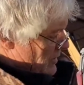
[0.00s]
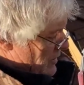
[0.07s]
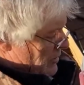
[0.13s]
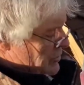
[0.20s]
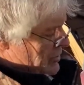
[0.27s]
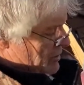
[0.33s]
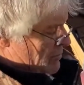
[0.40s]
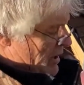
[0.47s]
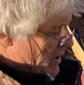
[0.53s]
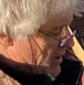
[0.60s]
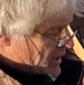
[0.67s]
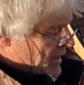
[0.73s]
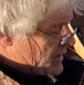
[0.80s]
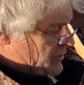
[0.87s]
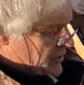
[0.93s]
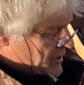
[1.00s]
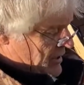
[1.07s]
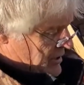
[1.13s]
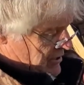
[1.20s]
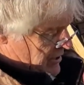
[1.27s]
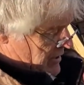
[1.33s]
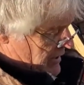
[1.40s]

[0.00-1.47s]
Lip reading: You can marinate these.